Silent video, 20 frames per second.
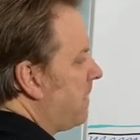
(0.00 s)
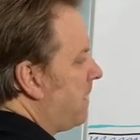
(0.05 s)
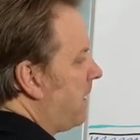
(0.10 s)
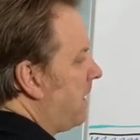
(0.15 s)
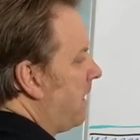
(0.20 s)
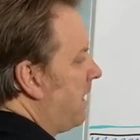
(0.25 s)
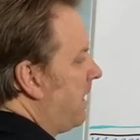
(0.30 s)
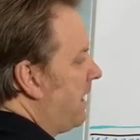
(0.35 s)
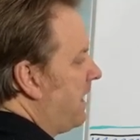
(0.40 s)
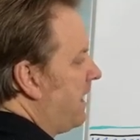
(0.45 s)

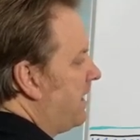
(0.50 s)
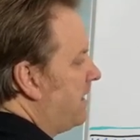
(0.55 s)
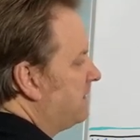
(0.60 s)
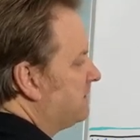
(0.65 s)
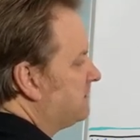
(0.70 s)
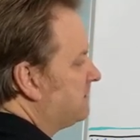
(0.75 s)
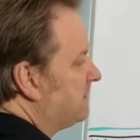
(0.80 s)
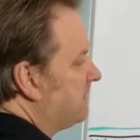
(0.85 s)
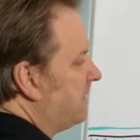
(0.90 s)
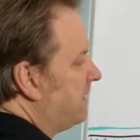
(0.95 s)

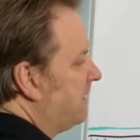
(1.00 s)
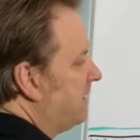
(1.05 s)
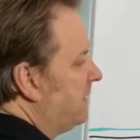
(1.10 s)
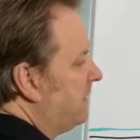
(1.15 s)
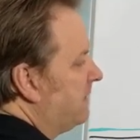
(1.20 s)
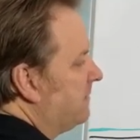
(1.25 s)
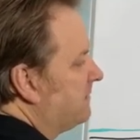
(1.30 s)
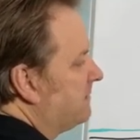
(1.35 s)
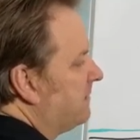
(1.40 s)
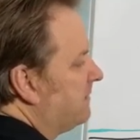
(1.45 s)
and
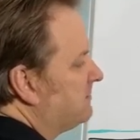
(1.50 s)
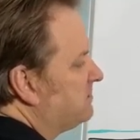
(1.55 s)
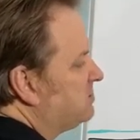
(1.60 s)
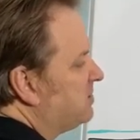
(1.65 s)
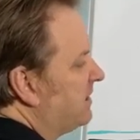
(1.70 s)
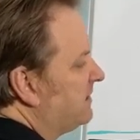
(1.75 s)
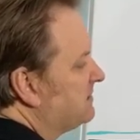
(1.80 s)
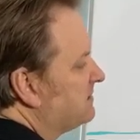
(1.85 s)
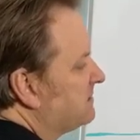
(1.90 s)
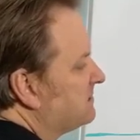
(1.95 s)
a
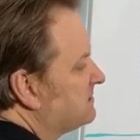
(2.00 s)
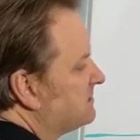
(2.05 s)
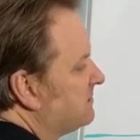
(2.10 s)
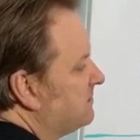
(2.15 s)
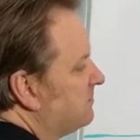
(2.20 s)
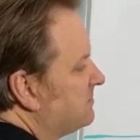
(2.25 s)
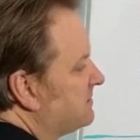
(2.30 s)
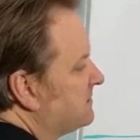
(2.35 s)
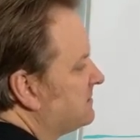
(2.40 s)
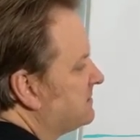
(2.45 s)
jetter
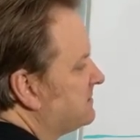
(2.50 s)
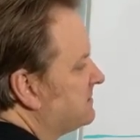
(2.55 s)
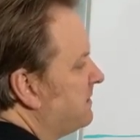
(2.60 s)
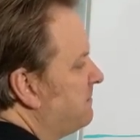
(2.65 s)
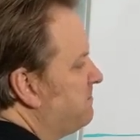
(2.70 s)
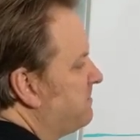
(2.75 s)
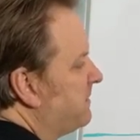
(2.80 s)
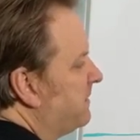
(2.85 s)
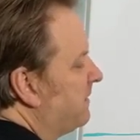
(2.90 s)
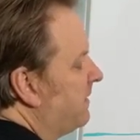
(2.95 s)
looks
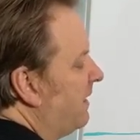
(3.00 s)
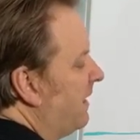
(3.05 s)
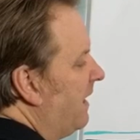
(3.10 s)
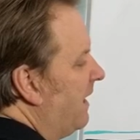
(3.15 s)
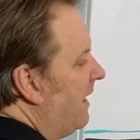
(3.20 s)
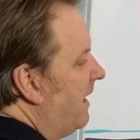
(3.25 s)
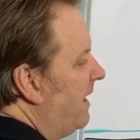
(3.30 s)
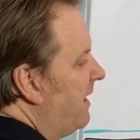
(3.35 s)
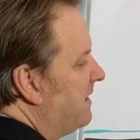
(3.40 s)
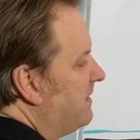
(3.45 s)
something
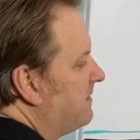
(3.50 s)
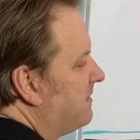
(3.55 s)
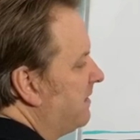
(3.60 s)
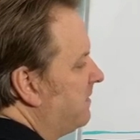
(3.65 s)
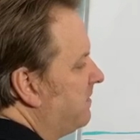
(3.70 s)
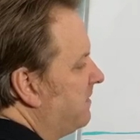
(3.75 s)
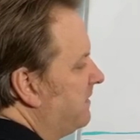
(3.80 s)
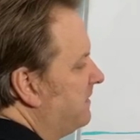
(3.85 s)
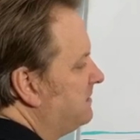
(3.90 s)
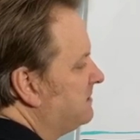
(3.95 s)
like
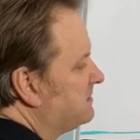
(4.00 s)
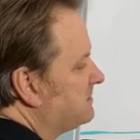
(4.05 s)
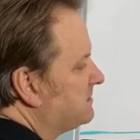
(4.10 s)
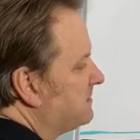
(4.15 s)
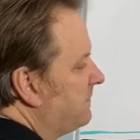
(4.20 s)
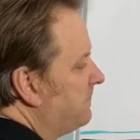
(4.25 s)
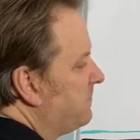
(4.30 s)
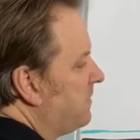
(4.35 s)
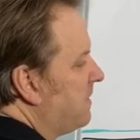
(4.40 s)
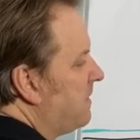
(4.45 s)
this.
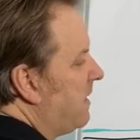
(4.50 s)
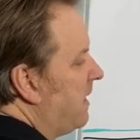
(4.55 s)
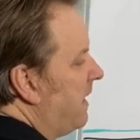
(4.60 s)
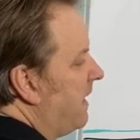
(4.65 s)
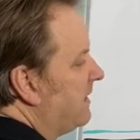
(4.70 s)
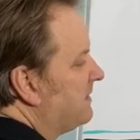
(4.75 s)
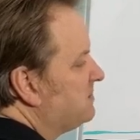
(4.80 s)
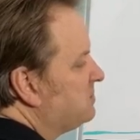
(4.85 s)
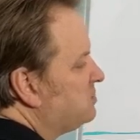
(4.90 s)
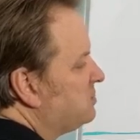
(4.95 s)

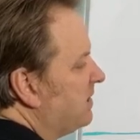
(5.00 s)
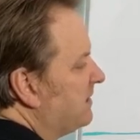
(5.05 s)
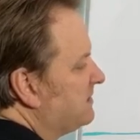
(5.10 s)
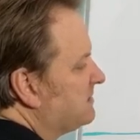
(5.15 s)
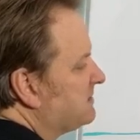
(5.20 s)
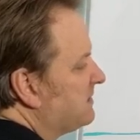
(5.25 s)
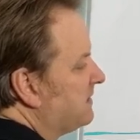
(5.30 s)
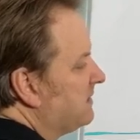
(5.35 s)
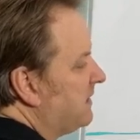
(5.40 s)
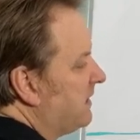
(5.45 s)
And
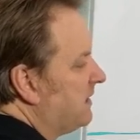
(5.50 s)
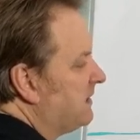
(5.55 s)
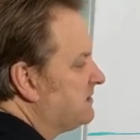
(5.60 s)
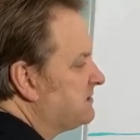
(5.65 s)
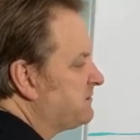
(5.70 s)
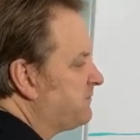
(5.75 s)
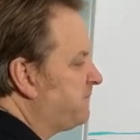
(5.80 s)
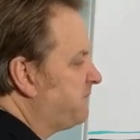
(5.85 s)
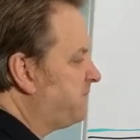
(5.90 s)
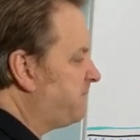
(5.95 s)
jetting
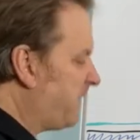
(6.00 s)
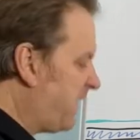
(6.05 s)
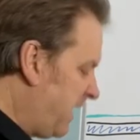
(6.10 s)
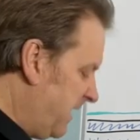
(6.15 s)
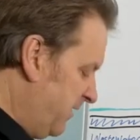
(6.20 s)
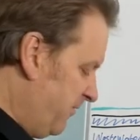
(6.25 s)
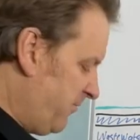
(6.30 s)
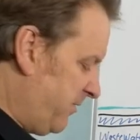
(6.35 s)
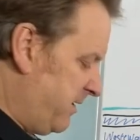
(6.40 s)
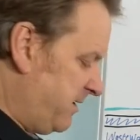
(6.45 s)
is
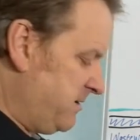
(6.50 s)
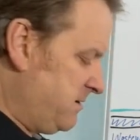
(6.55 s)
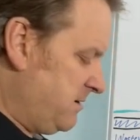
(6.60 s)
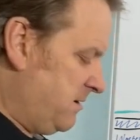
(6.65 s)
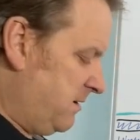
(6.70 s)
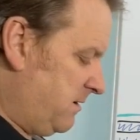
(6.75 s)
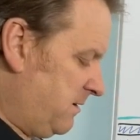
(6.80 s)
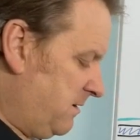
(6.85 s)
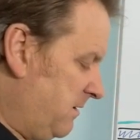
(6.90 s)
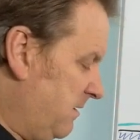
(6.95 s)
firing
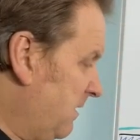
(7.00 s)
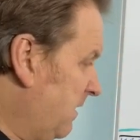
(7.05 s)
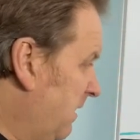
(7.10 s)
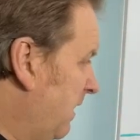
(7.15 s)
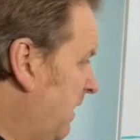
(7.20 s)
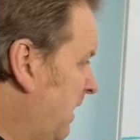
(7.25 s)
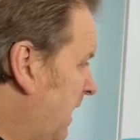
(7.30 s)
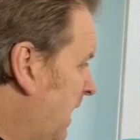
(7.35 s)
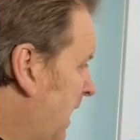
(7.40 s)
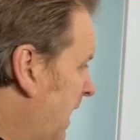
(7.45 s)

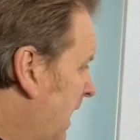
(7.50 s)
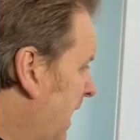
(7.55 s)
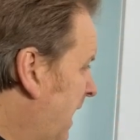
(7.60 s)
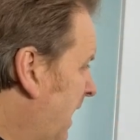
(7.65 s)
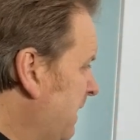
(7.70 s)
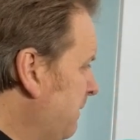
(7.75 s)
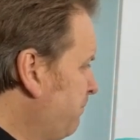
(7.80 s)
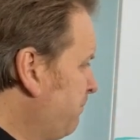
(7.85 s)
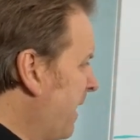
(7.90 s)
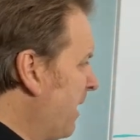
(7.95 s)

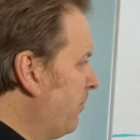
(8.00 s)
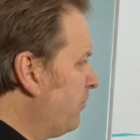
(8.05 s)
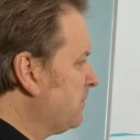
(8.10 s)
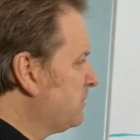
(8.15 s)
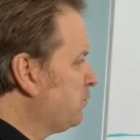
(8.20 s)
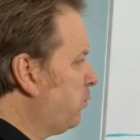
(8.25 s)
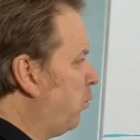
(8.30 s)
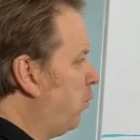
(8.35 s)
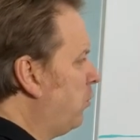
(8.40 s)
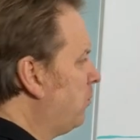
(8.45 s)
high
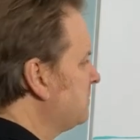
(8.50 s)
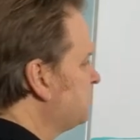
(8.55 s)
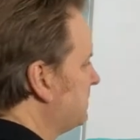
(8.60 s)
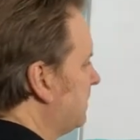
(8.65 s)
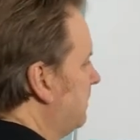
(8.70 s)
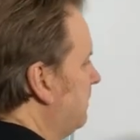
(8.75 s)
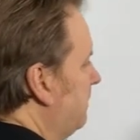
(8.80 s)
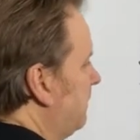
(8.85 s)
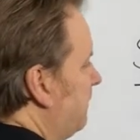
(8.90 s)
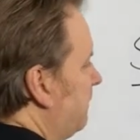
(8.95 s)
powered
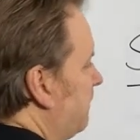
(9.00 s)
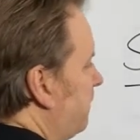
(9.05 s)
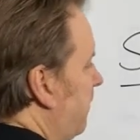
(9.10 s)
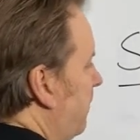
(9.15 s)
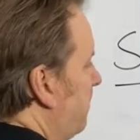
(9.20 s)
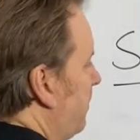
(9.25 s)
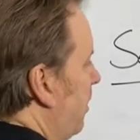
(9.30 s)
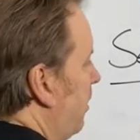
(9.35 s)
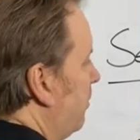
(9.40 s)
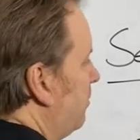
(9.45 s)
water
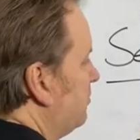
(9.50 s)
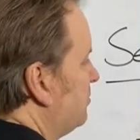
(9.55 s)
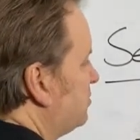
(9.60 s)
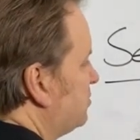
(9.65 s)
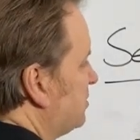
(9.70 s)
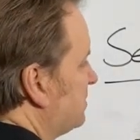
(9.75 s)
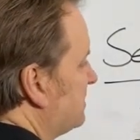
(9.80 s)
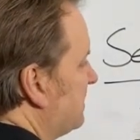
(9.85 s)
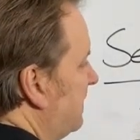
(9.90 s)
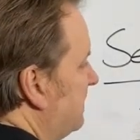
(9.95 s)
from a hose,
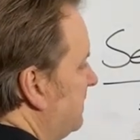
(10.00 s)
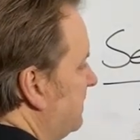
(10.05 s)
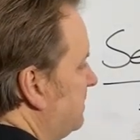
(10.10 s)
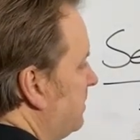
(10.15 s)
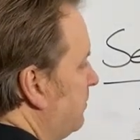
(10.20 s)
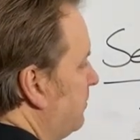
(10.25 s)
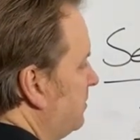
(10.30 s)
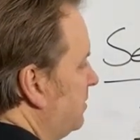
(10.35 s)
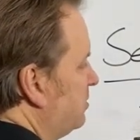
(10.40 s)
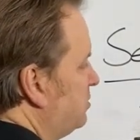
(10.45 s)
just like they
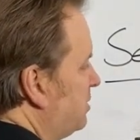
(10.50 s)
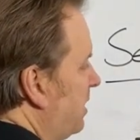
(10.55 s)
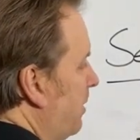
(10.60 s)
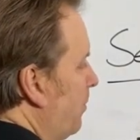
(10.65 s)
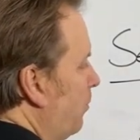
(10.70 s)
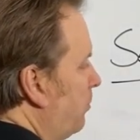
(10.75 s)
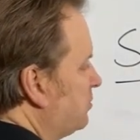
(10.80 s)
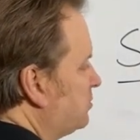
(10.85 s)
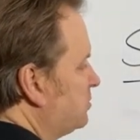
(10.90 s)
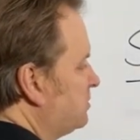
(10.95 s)
do on the
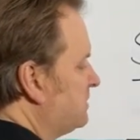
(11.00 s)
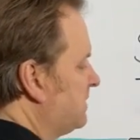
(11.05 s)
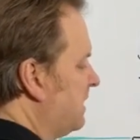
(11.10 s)
jet washers,